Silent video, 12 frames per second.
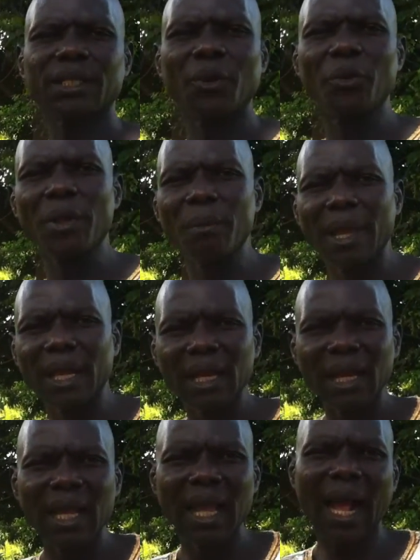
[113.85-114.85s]
The
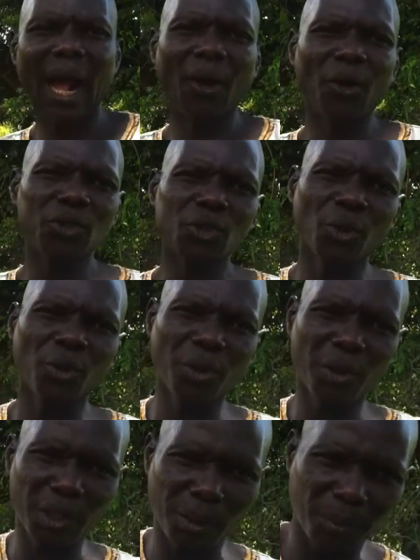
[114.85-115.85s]
women are also
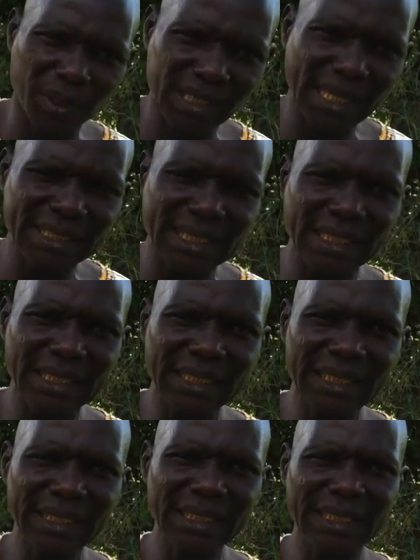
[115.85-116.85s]
represented.
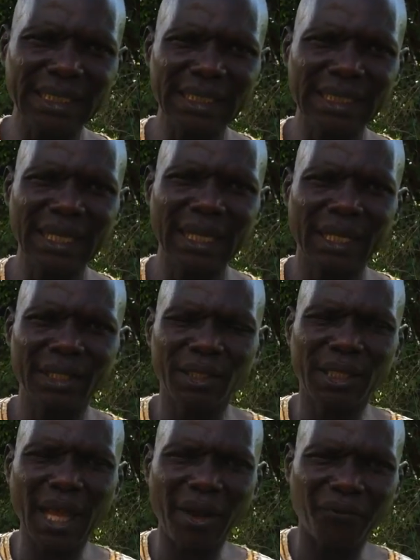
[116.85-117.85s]

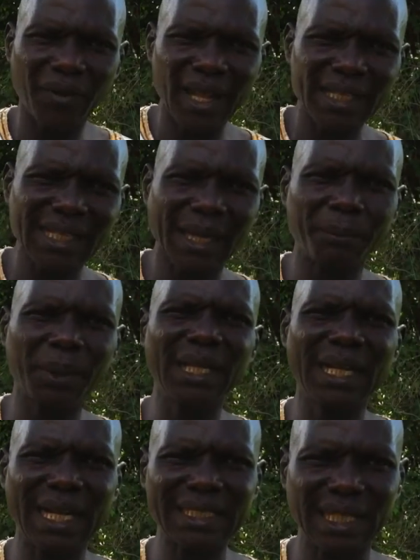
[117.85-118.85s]
Their affairs are
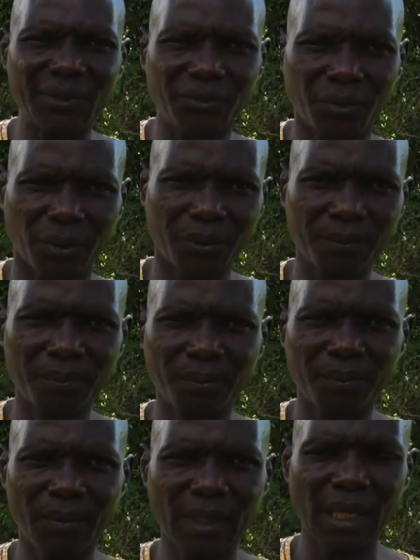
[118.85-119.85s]
being catered for.
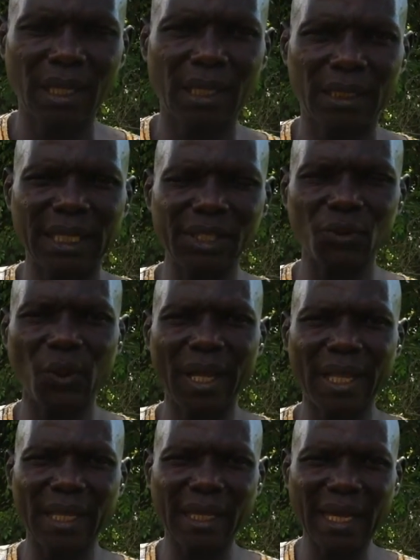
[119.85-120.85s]
That's
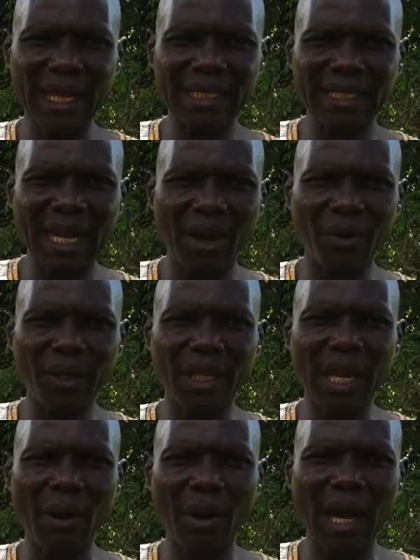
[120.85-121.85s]
why right now
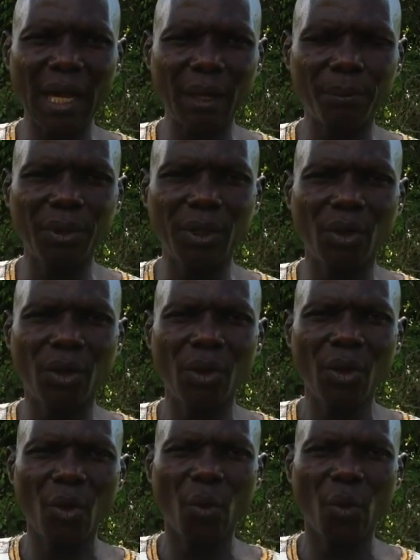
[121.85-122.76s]
in our RPO,